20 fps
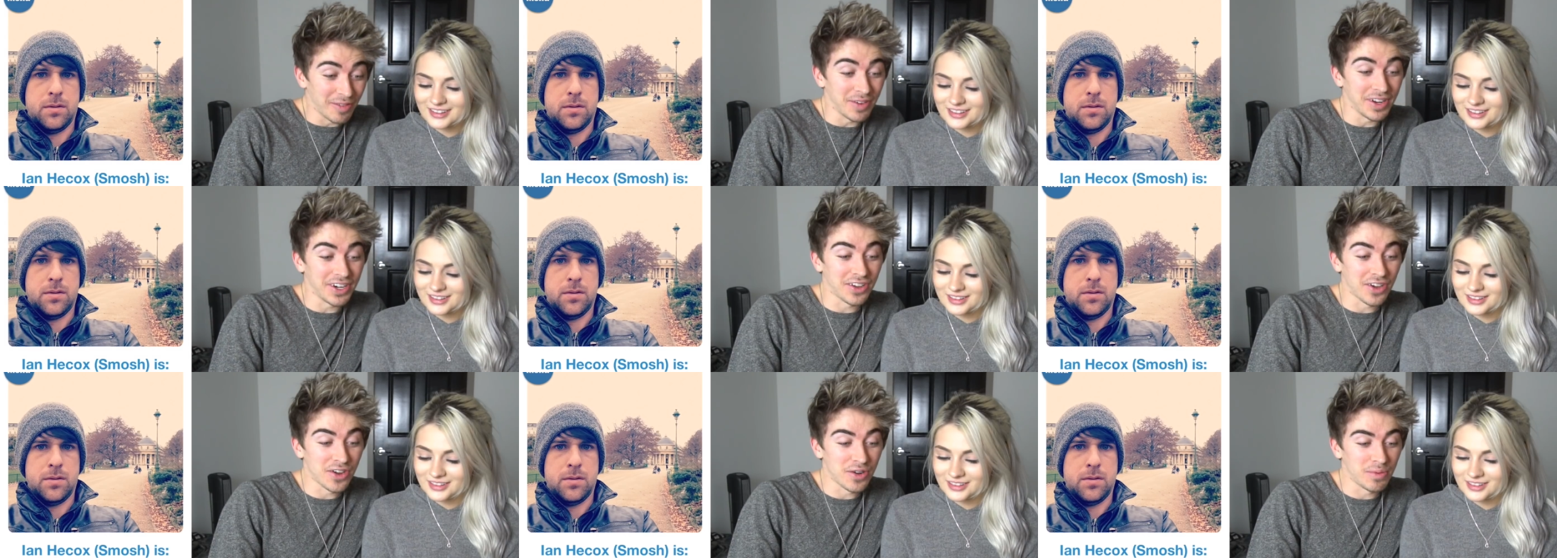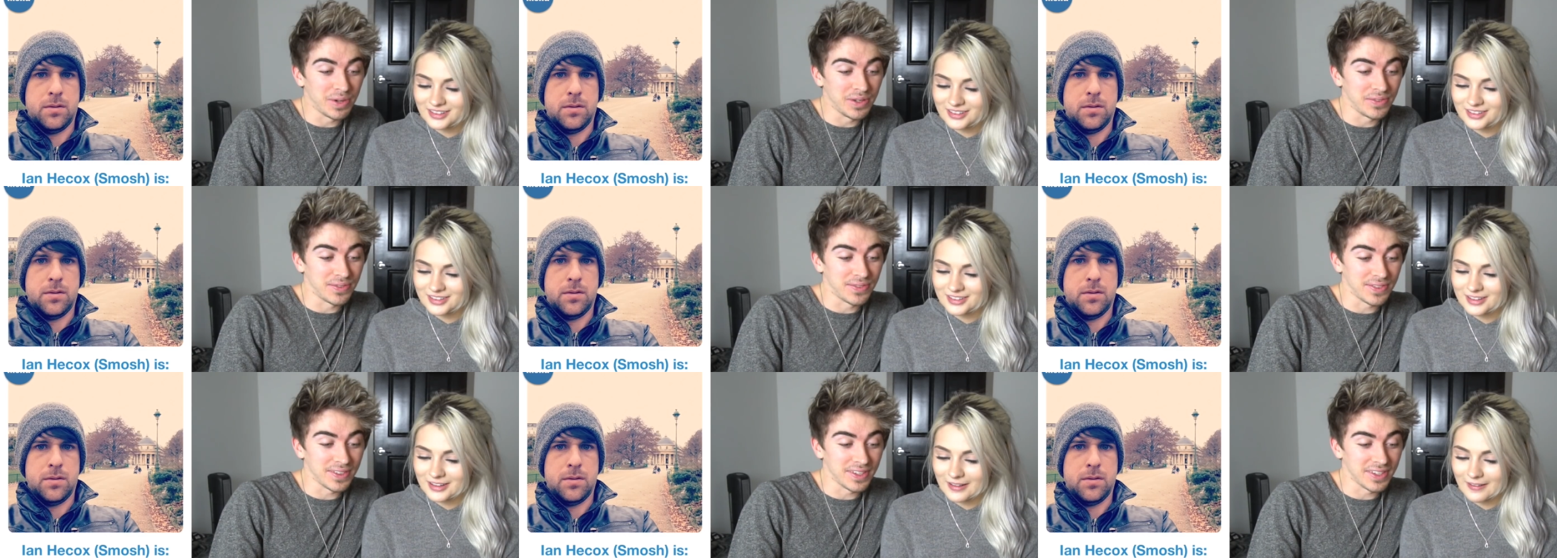Speaker 1: gonna go
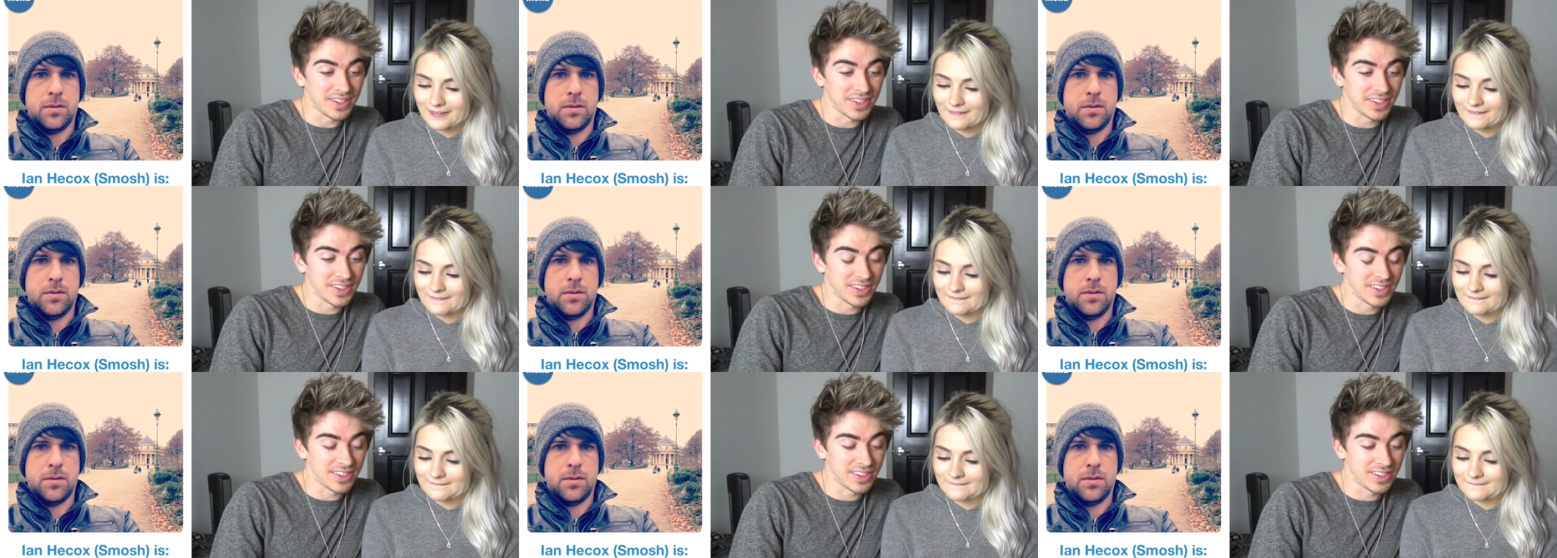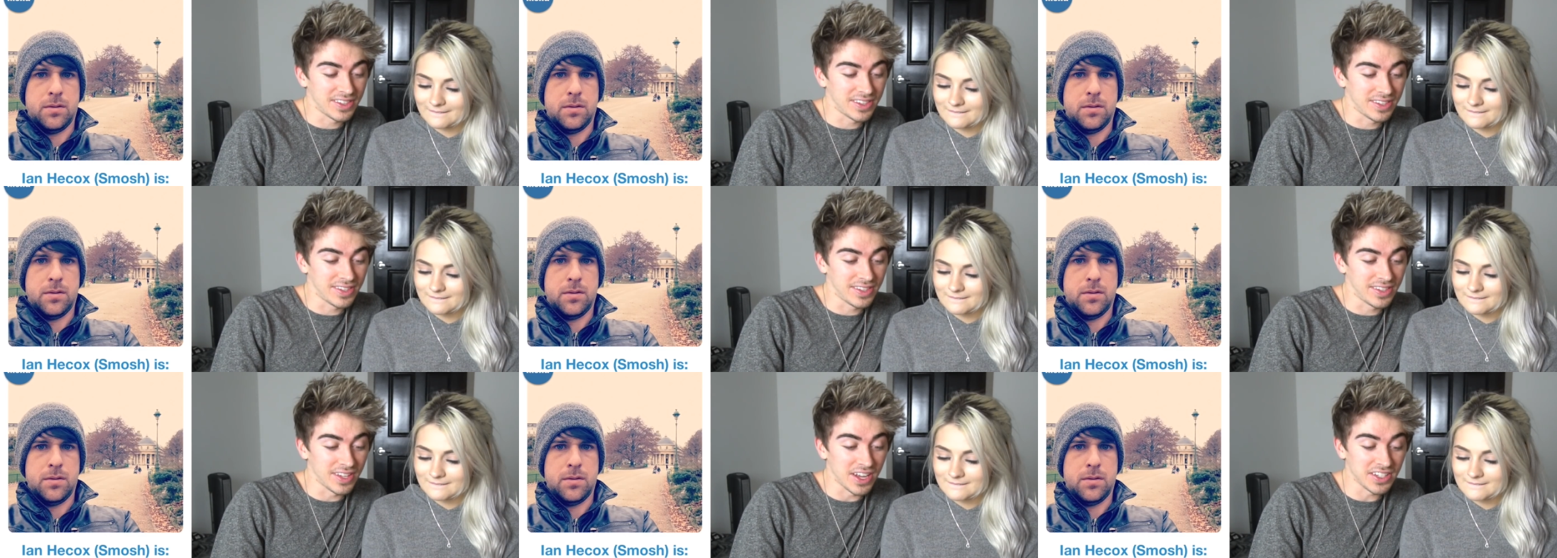with
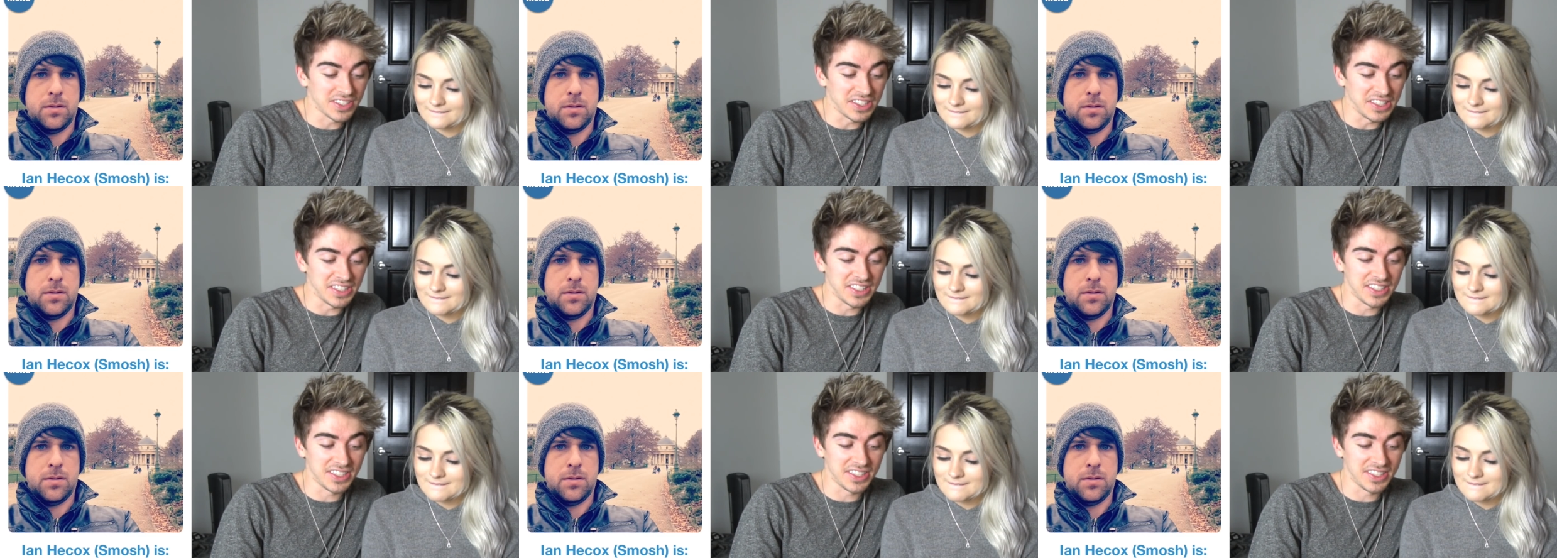30.